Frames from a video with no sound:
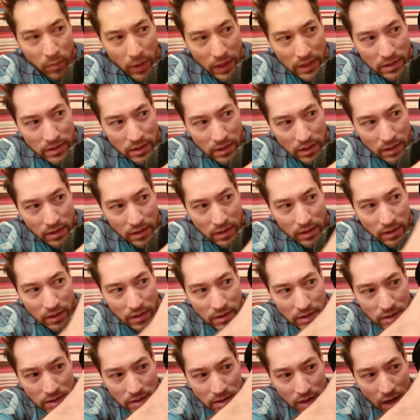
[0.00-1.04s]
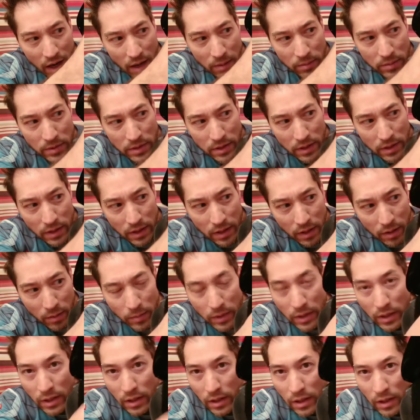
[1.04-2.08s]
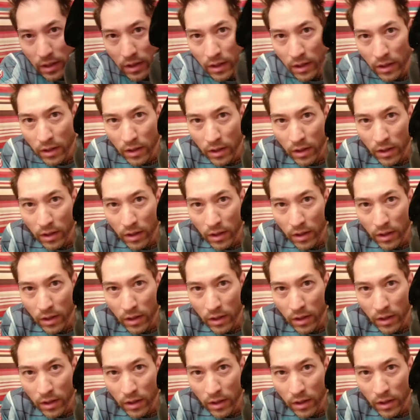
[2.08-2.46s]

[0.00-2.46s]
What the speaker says: Basically this stops the helmet